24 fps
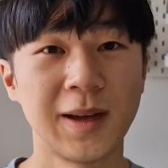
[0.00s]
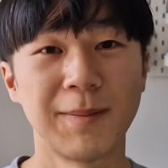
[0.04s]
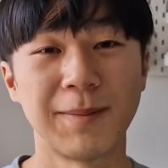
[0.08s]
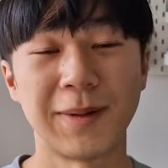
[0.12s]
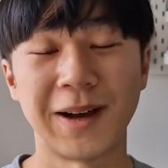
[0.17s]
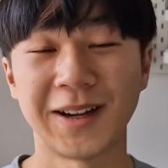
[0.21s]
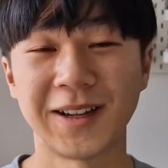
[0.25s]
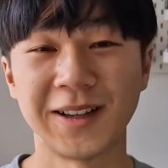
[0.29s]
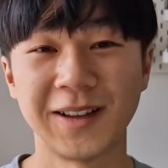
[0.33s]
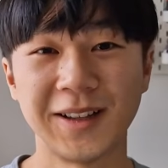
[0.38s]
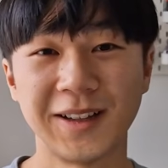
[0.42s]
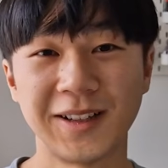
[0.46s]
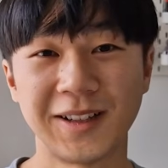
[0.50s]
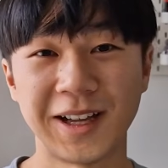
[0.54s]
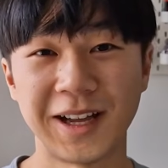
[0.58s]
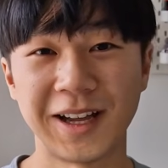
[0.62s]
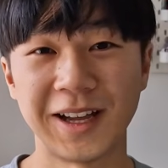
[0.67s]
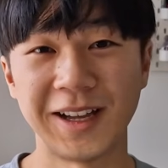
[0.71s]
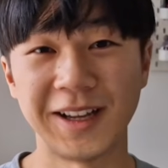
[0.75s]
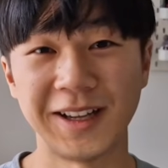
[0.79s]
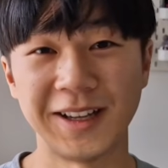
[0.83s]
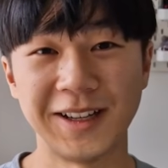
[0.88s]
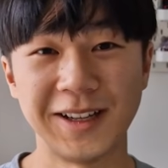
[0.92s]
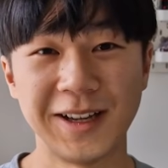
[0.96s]
Back in the
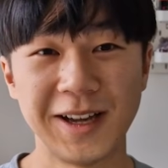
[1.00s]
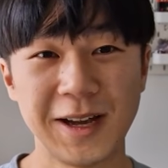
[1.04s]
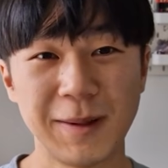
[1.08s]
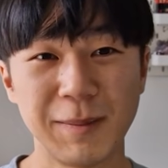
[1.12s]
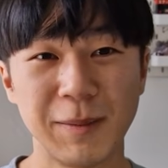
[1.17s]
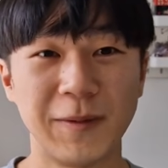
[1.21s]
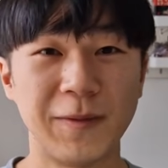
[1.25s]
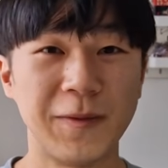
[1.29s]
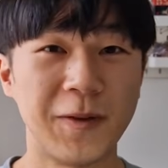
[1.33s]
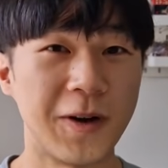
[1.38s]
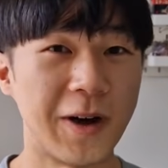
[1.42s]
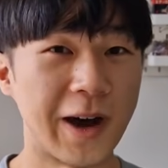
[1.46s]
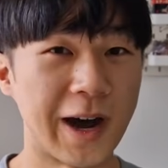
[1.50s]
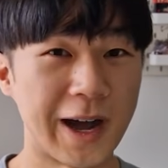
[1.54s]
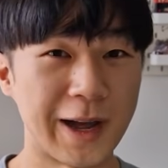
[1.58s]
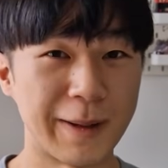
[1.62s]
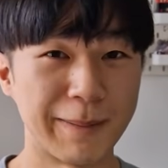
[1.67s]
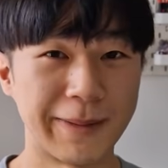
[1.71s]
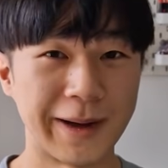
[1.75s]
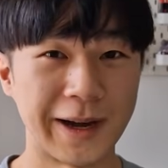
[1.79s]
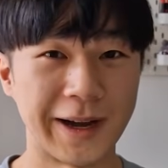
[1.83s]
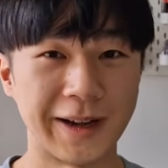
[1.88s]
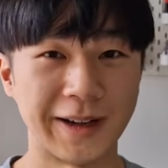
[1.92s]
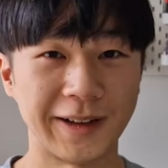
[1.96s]
day, before
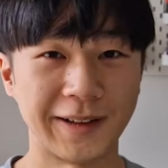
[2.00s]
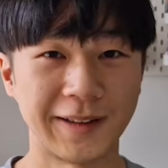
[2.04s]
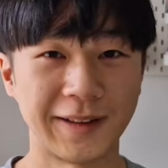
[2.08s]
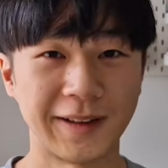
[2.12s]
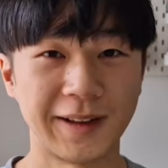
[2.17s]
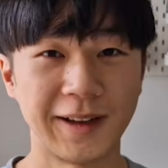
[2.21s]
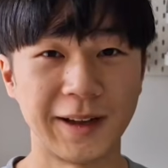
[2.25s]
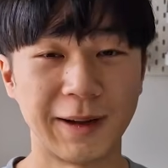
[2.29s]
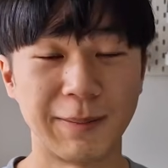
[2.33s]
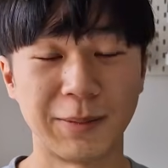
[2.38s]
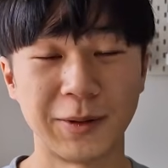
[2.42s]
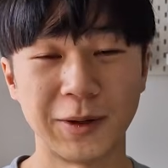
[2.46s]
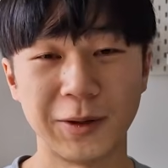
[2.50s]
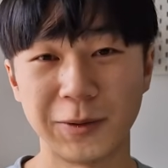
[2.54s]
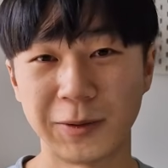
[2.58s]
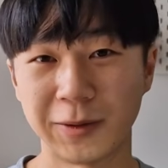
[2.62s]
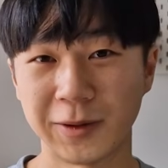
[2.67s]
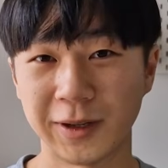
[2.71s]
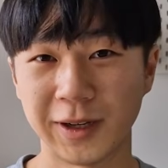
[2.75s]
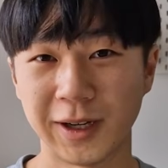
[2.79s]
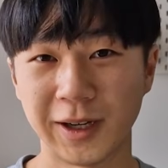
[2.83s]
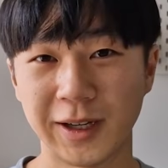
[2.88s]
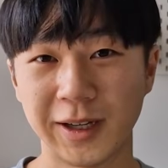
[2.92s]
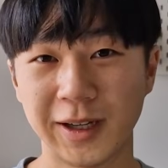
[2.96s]
iPads and
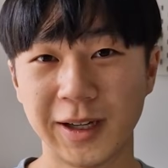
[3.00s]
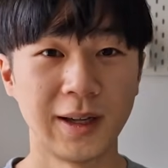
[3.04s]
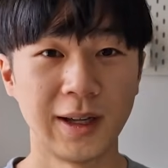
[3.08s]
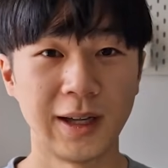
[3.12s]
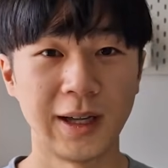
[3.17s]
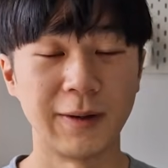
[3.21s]
Procreate,